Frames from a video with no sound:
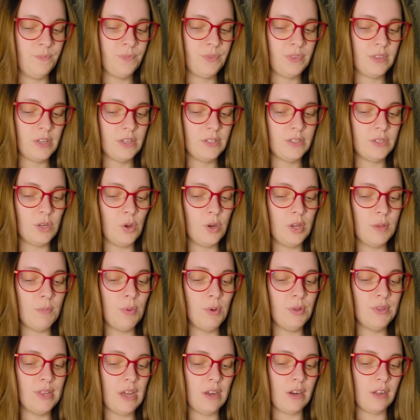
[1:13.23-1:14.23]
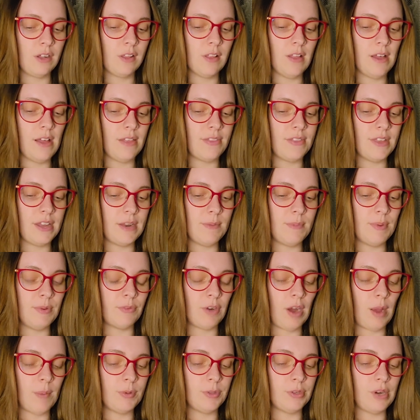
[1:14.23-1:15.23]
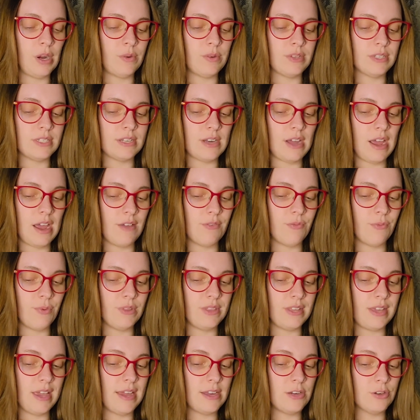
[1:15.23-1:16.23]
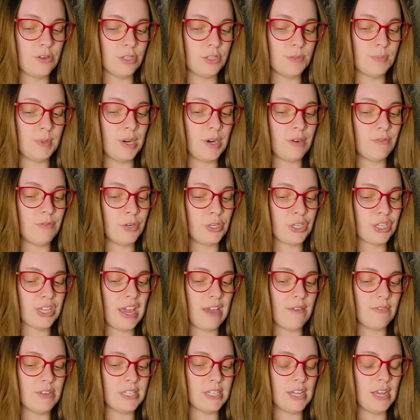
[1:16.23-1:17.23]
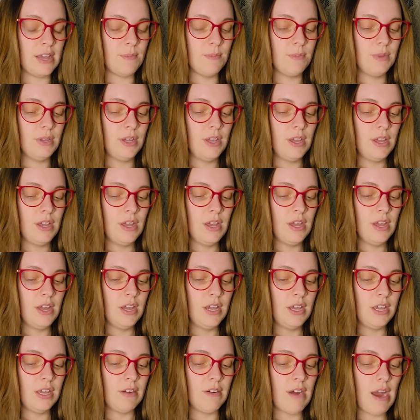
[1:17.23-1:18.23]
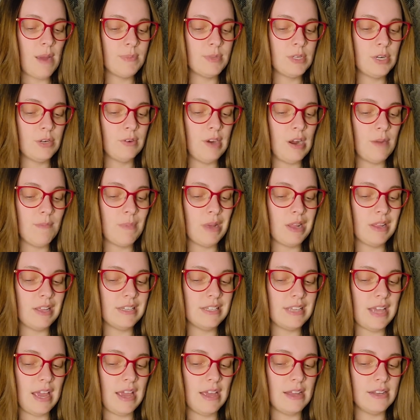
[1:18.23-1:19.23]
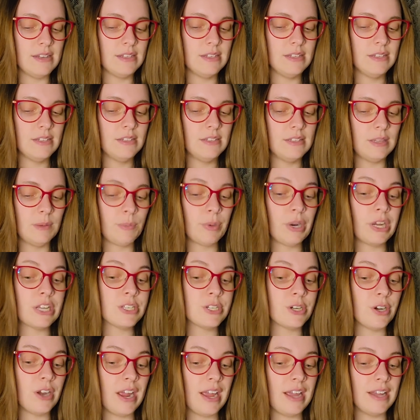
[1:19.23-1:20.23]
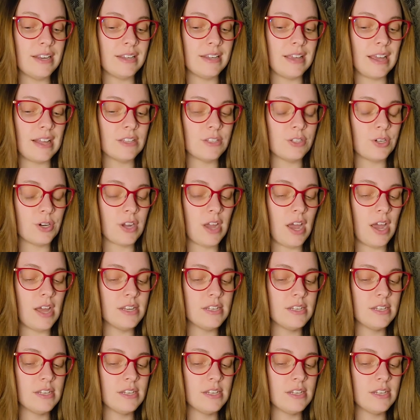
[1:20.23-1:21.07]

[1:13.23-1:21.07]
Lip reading: Tony pulled out a cloth that had been wrapped around his knife when the angel spirit first gave it to him. He wrapped it around Melly's hand, then pressed her hand against her cut.